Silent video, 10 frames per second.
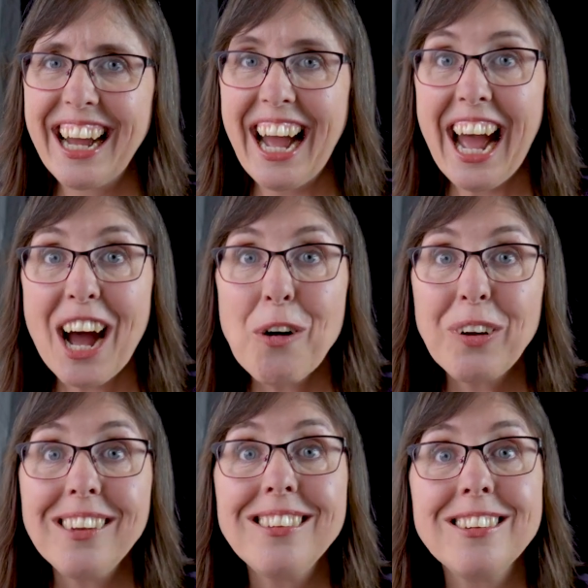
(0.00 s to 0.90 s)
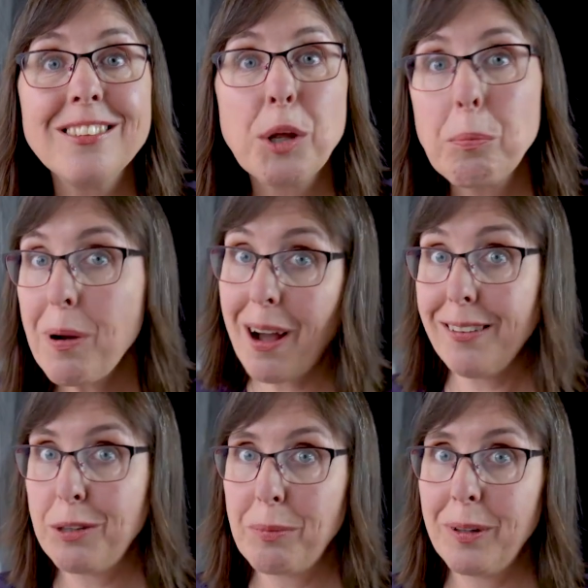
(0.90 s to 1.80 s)
How is this
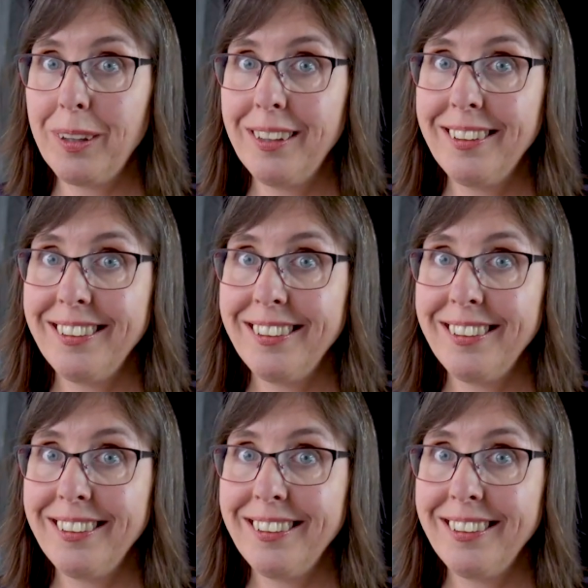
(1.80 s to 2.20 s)
possible?